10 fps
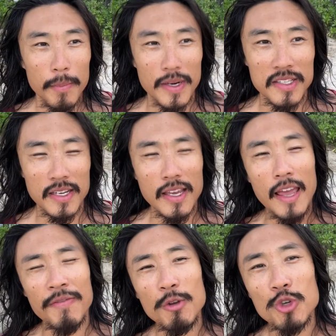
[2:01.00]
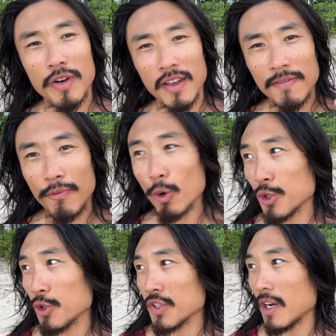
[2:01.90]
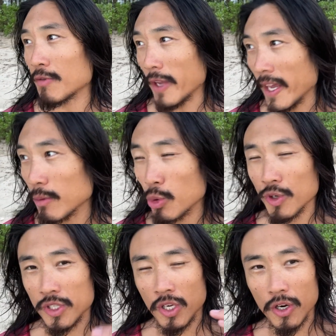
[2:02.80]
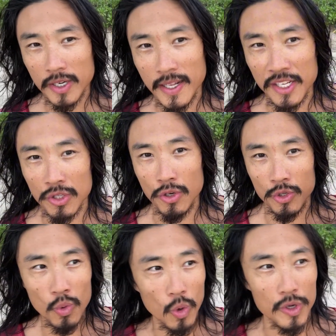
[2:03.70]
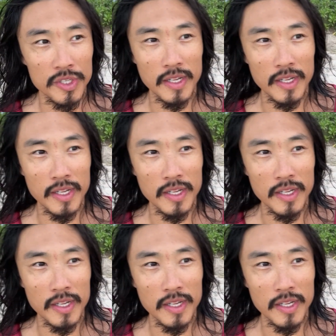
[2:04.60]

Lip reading: But it's like, if you try and force yourself to aim towards a target that's not yours,